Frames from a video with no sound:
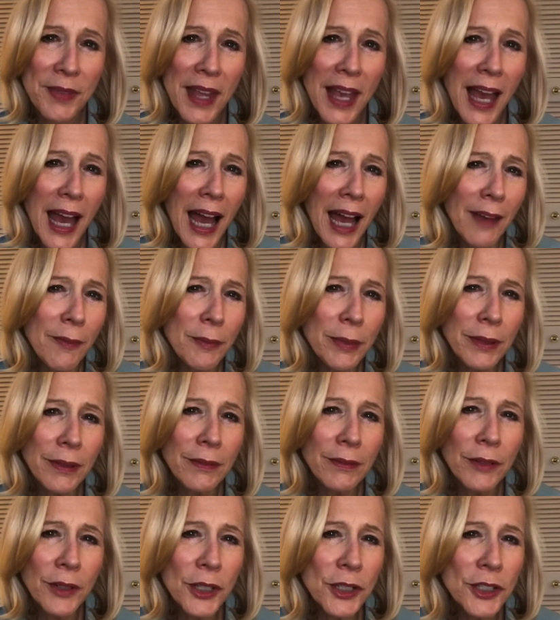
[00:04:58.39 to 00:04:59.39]
I've been
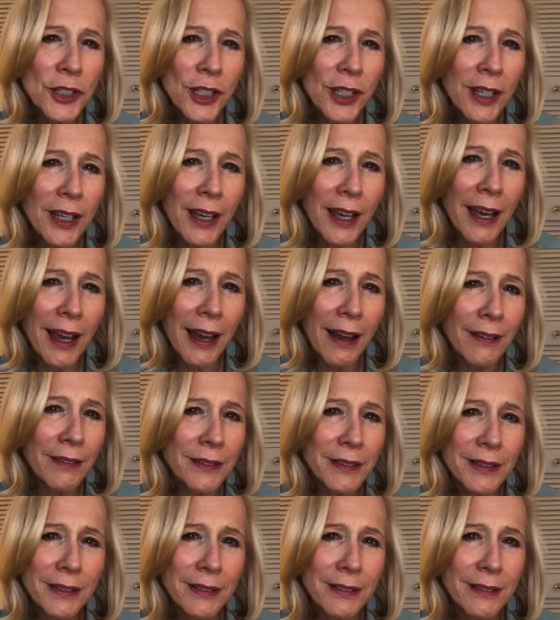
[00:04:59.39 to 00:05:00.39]
reaching out to
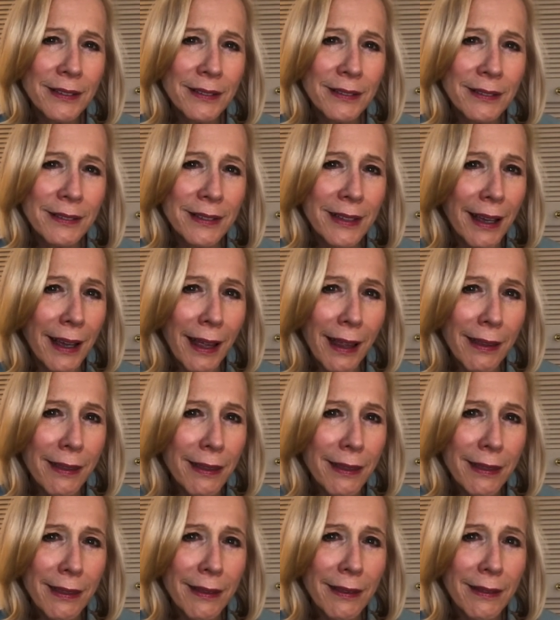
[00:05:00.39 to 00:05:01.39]
death,